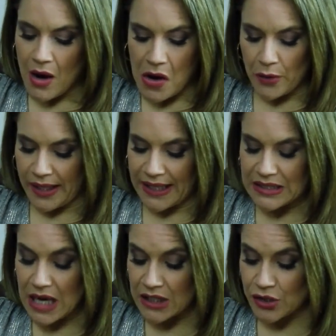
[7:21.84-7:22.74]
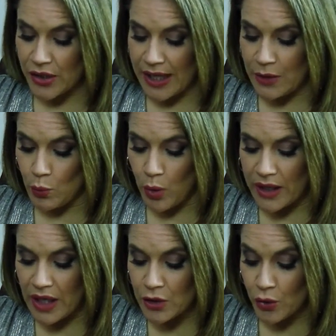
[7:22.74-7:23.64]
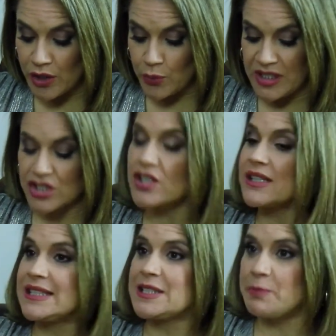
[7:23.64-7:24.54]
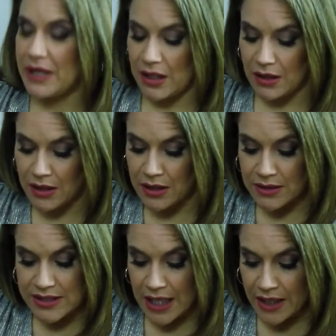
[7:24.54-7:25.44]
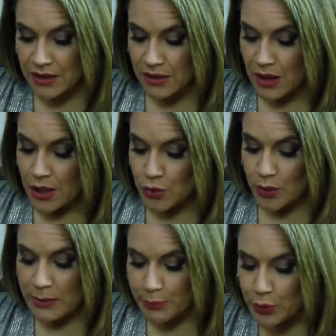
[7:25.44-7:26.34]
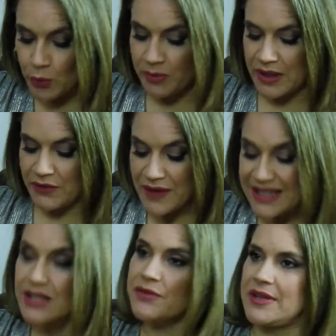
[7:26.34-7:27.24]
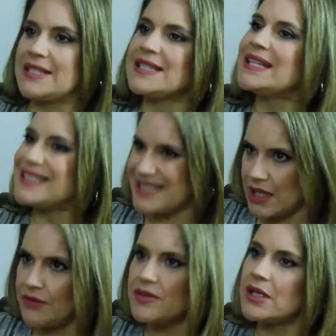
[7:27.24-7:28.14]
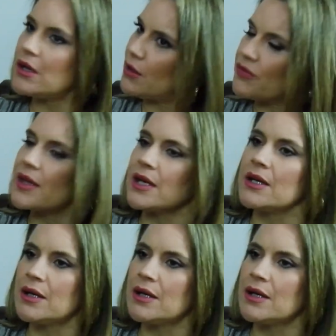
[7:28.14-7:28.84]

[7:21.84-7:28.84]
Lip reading: Okay, doctor, and what ongoing research is being done to improve the effectiveness and safety of the